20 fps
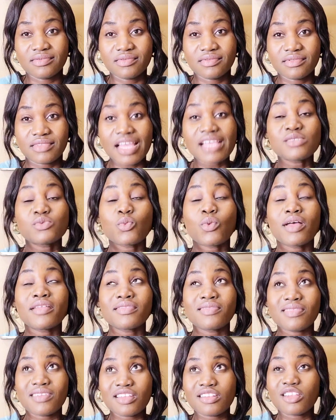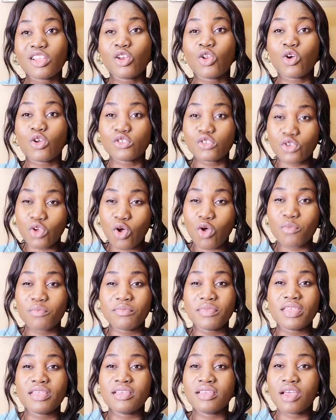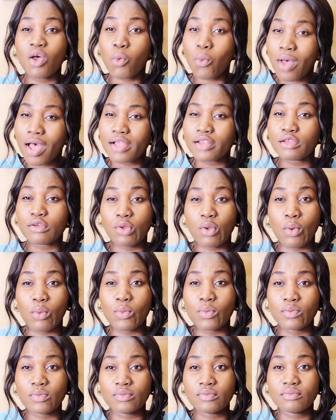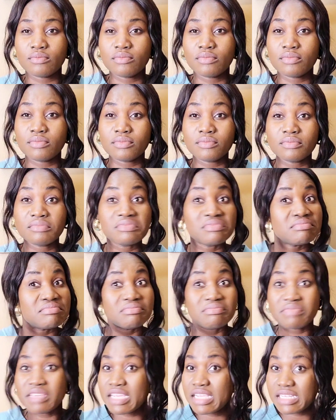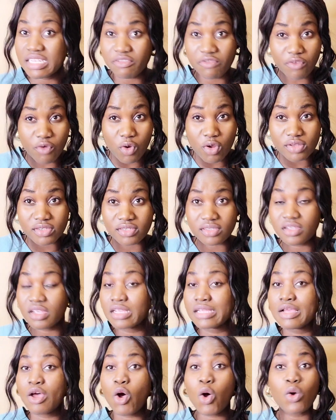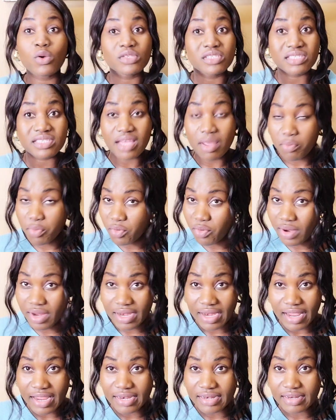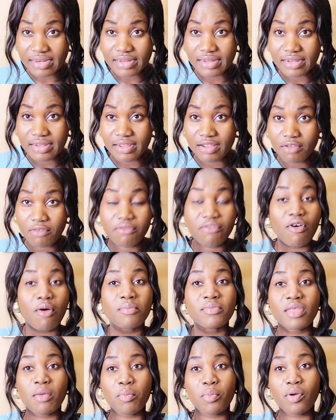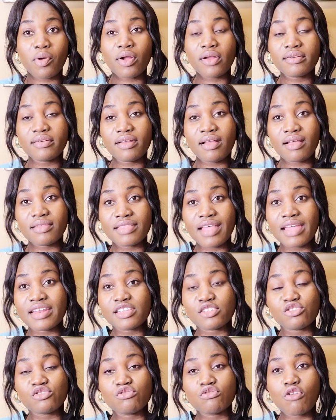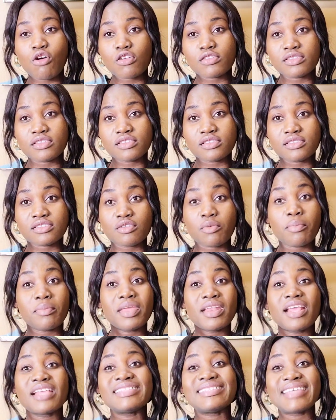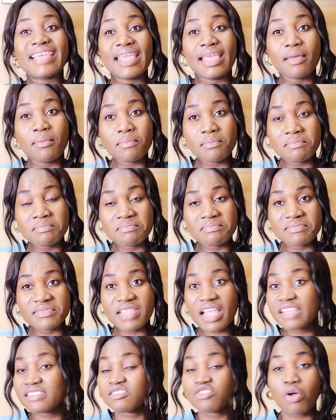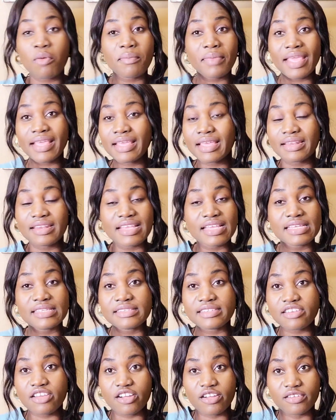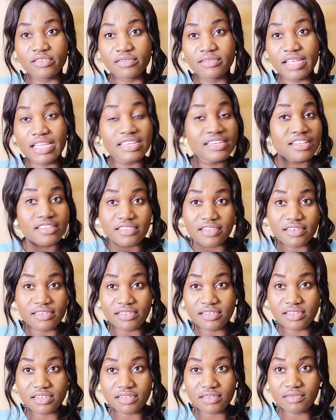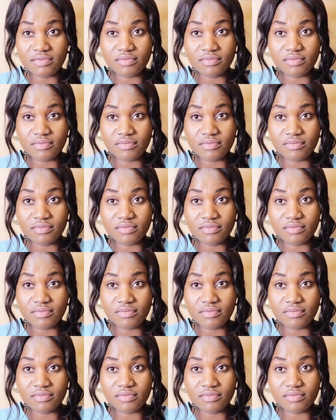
That's one thing the Lord taught me a while ago. Being divorced or separated from the partner that is not submitted to Him does not make it easier. It doesn't.